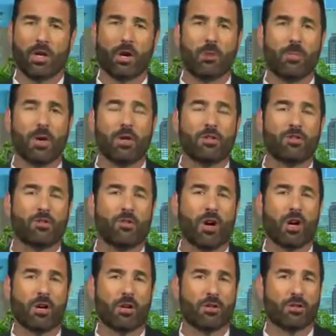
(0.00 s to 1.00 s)
you know, most
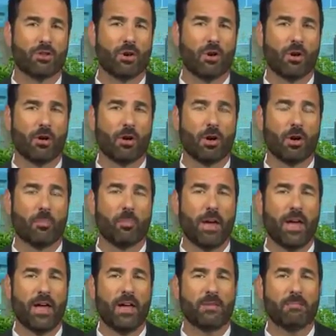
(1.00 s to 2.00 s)
truckers are
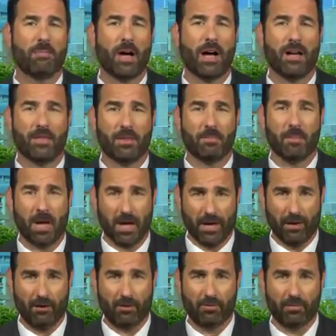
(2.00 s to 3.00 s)
paid by the
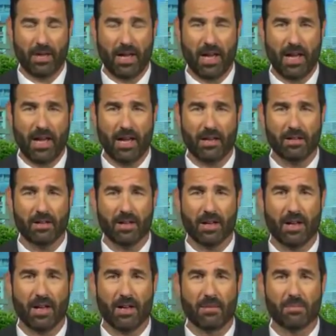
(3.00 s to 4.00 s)
mile, and
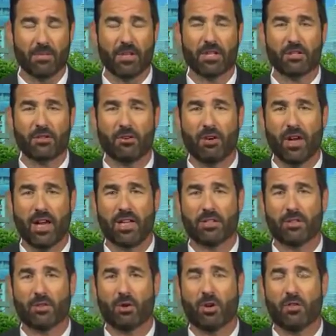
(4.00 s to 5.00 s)
this
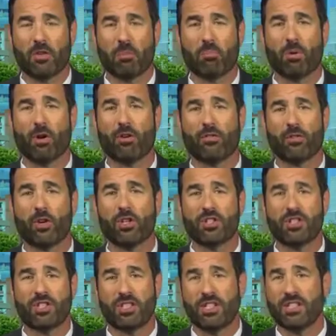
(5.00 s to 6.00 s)
creates sort of a
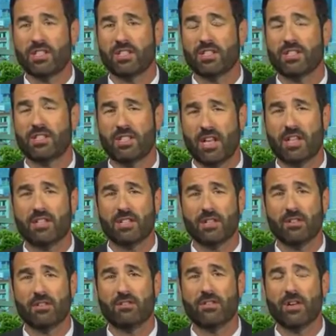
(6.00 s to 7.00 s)
perverse
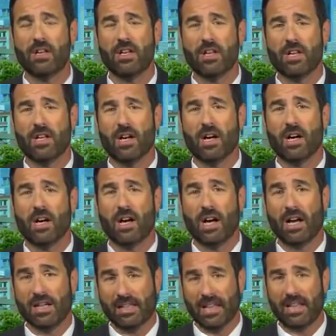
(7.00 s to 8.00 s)
disincentive
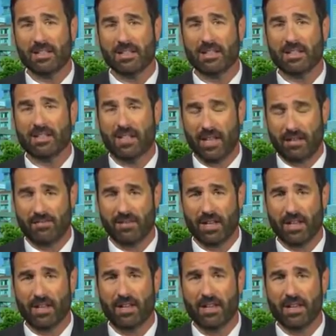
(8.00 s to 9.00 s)
against
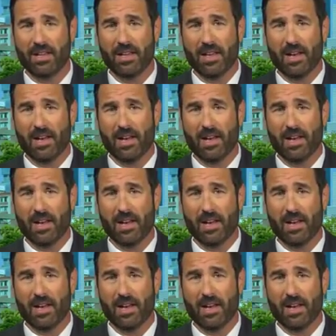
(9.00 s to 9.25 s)
safety.